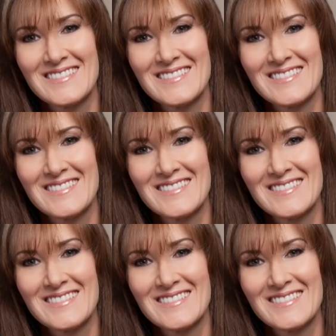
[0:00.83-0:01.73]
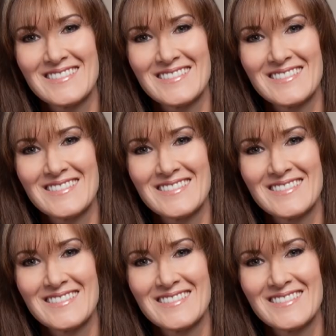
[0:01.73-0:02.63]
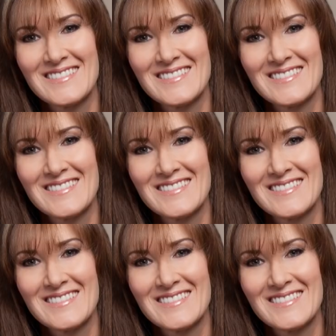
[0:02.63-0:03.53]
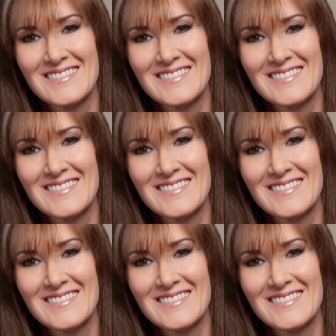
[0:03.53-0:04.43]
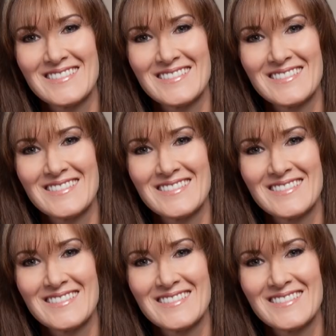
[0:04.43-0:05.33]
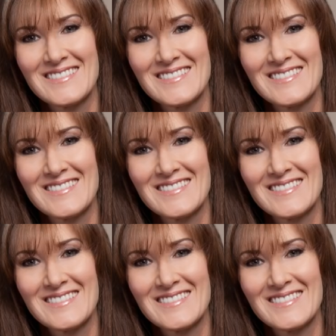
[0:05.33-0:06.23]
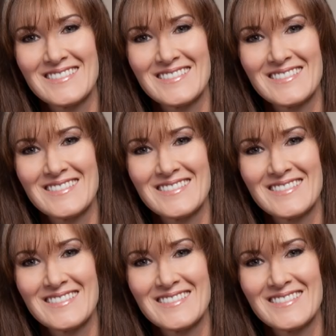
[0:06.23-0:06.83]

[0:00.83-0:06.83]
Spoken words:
The face doesn't move, so there is nothing to read.